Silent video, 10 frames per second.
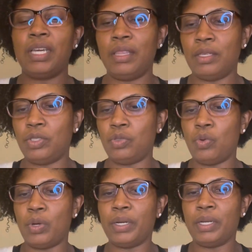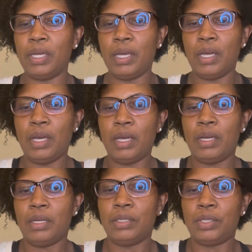in the store.
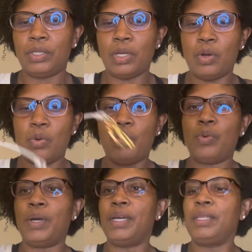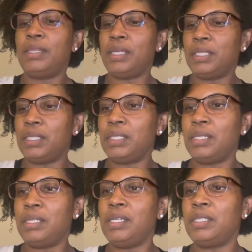So this is the
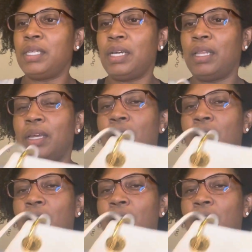detailing